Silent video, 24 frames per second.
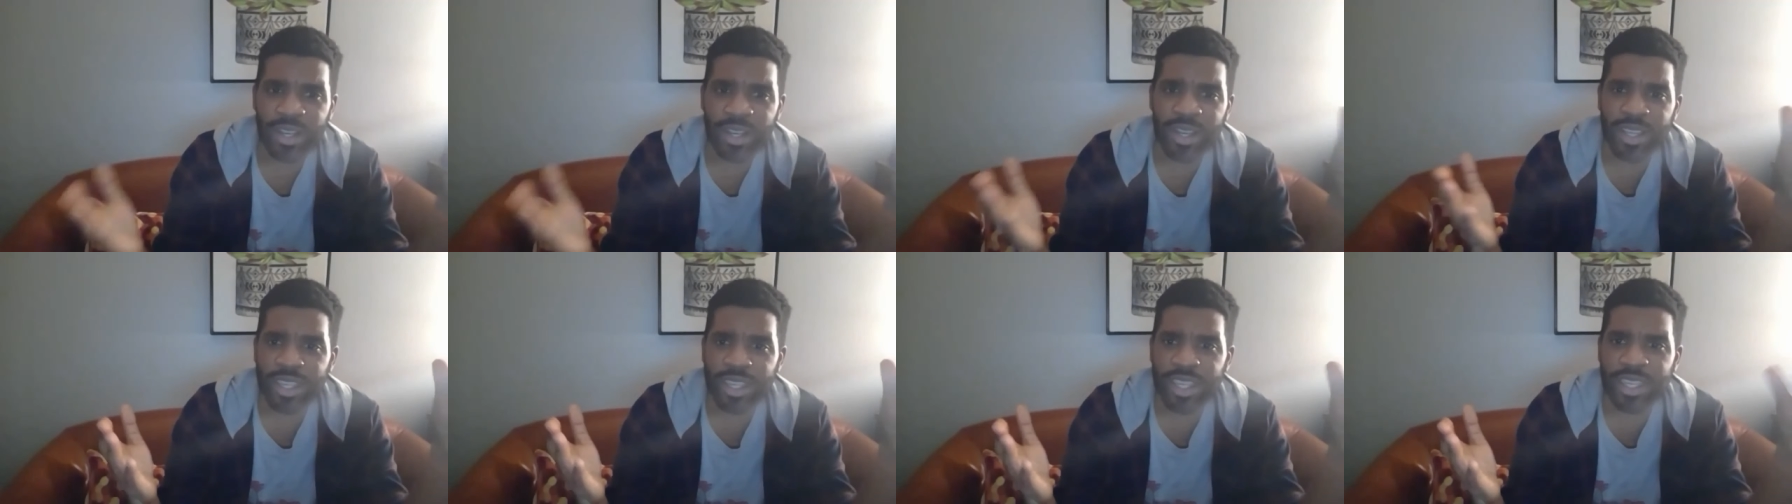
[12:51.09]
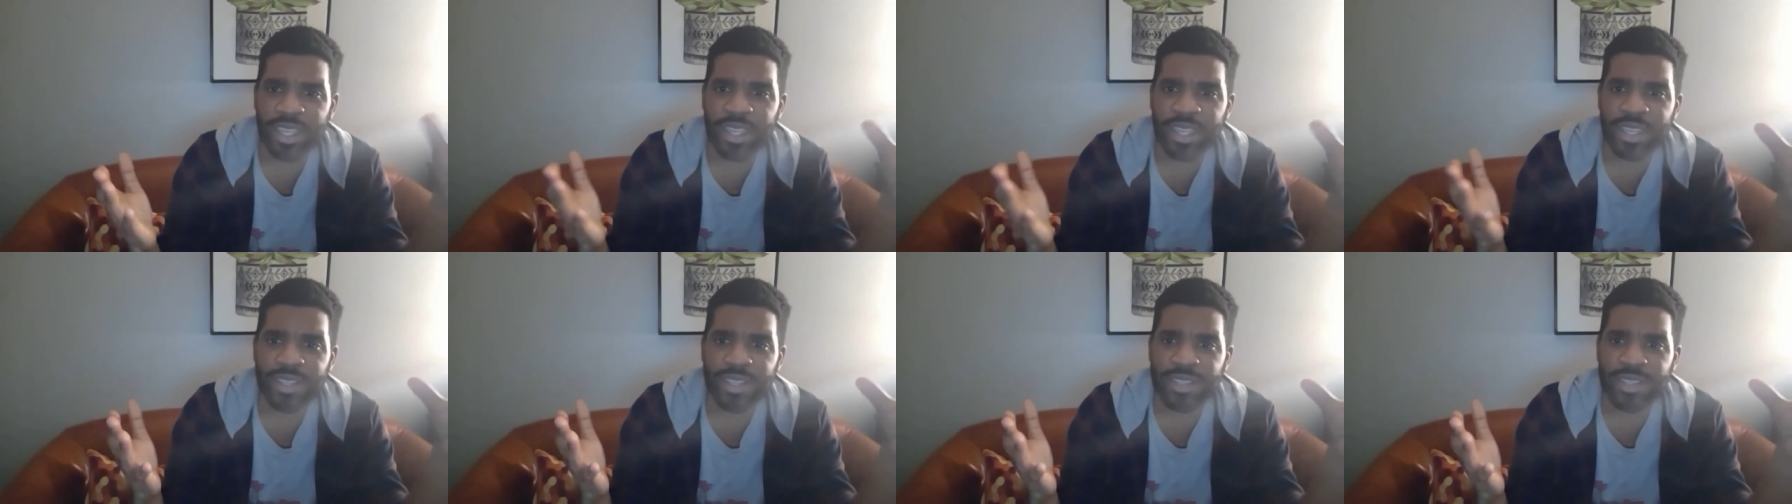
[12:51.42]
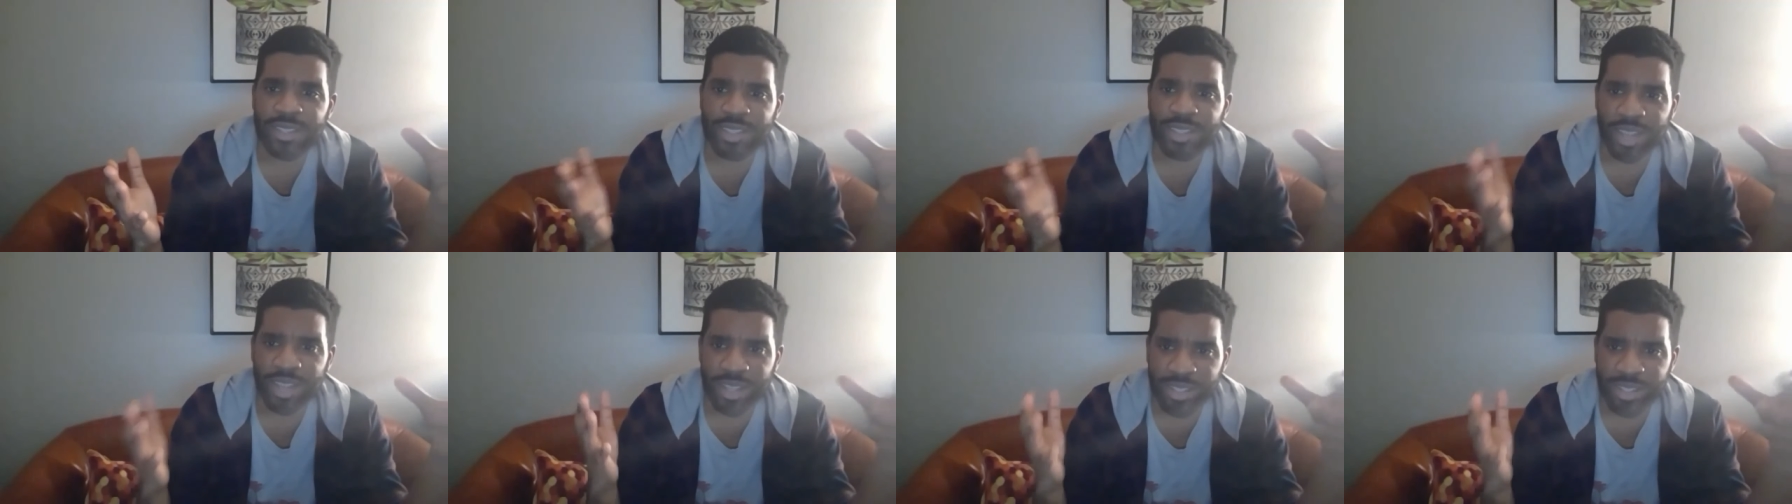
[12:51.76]
He
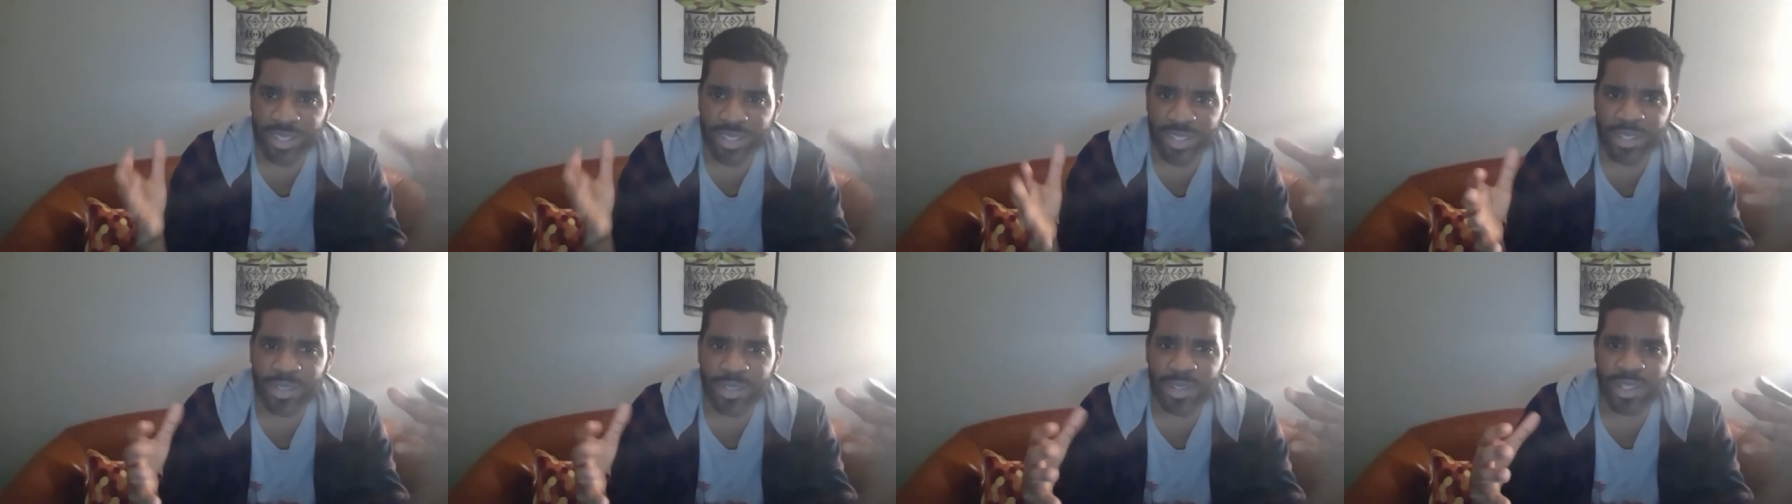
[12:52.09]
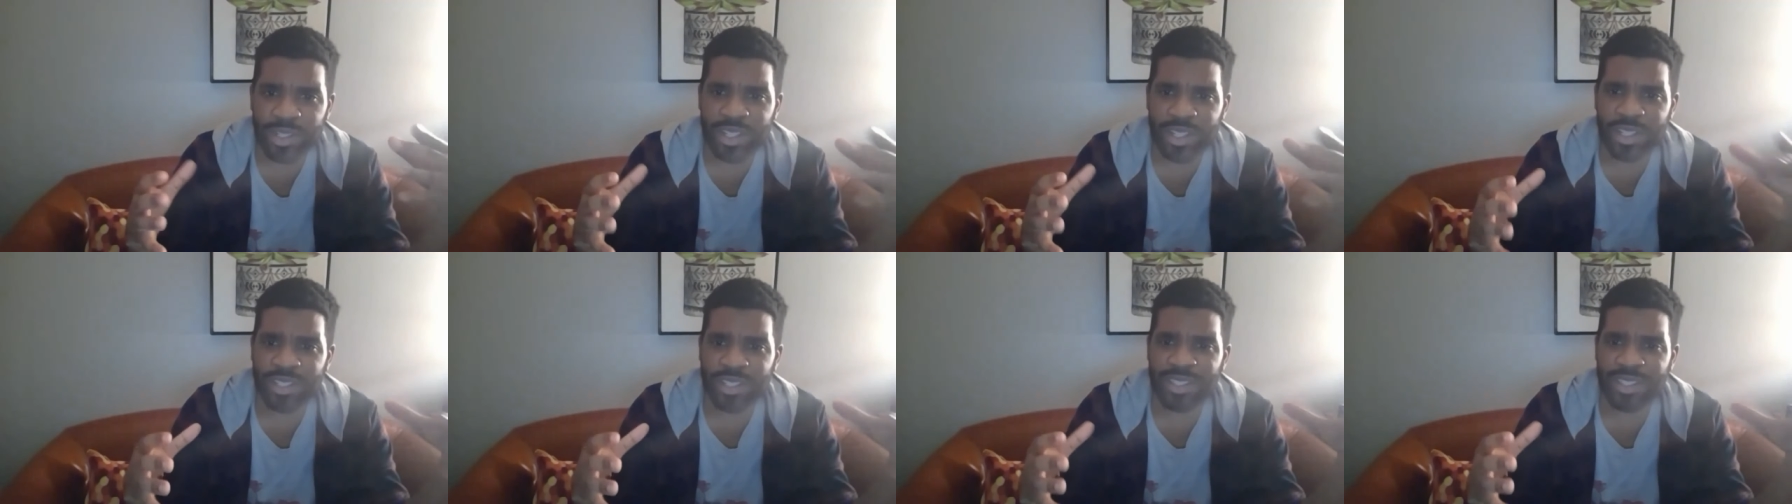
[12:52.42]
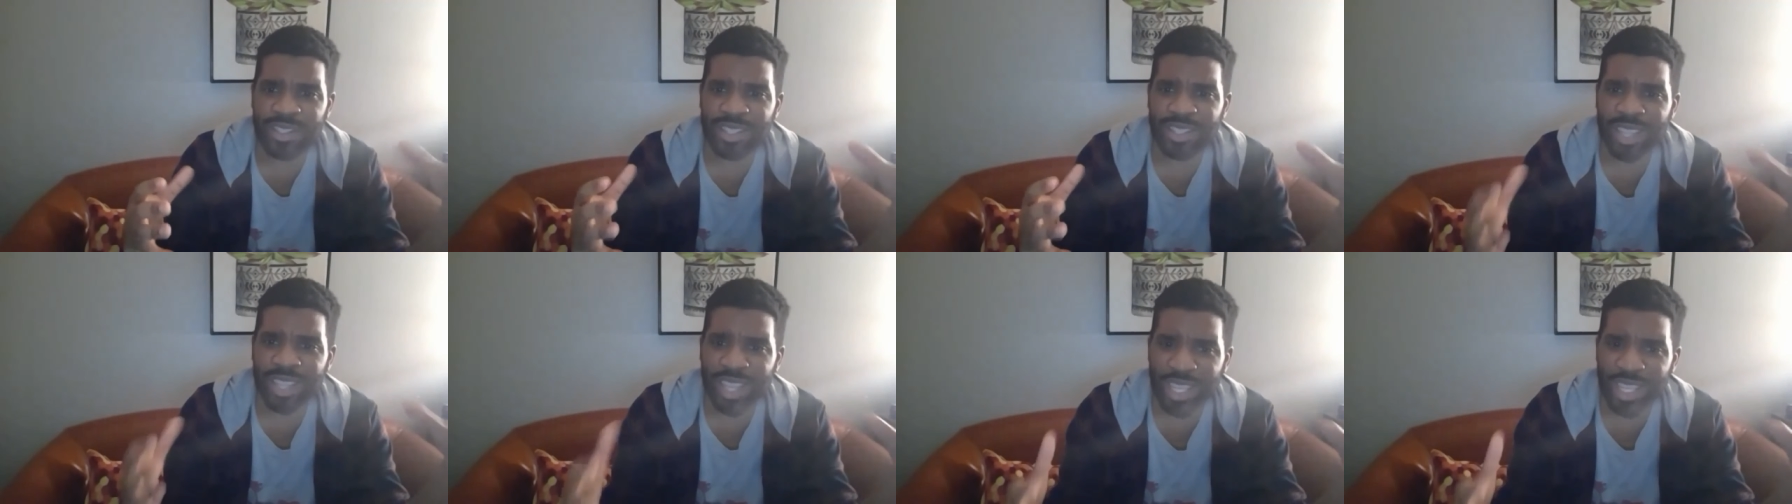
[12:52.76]
doesn't
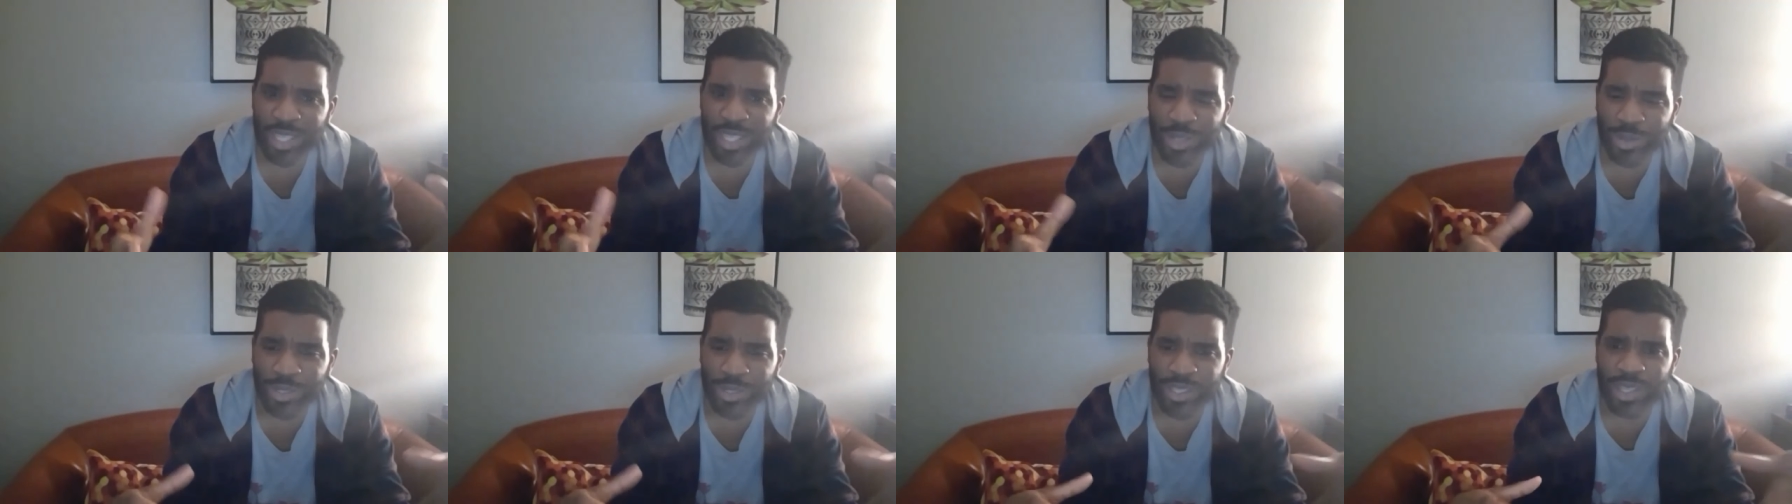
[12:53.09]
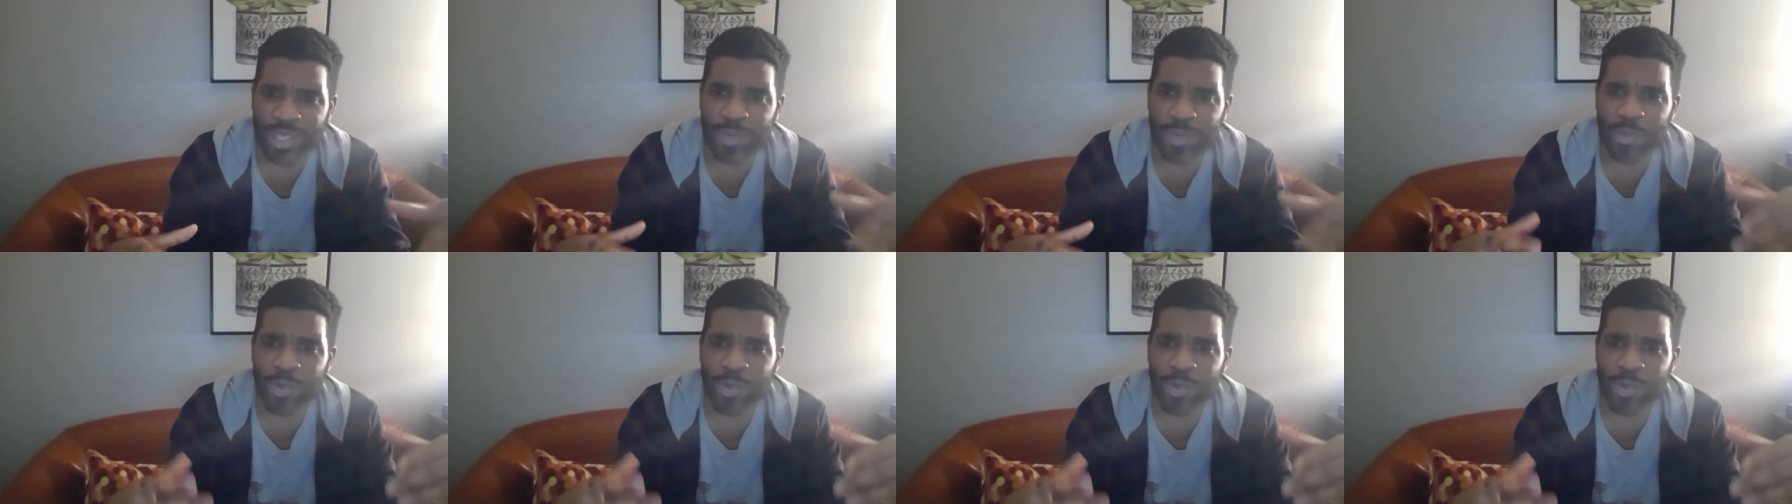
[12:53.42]
continuously